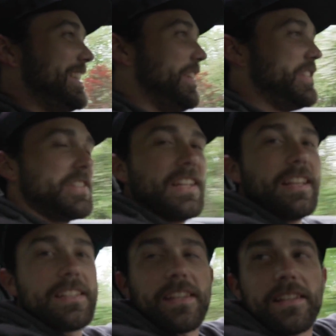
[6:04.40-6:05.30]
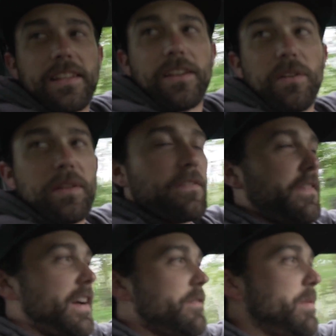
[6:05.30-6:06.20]
What'd you say? They said the only
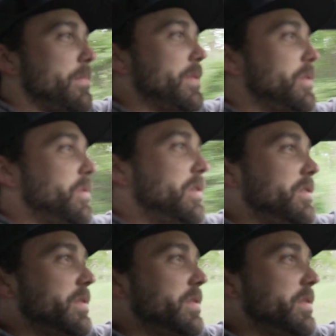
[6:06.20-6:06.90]
5 people in the world.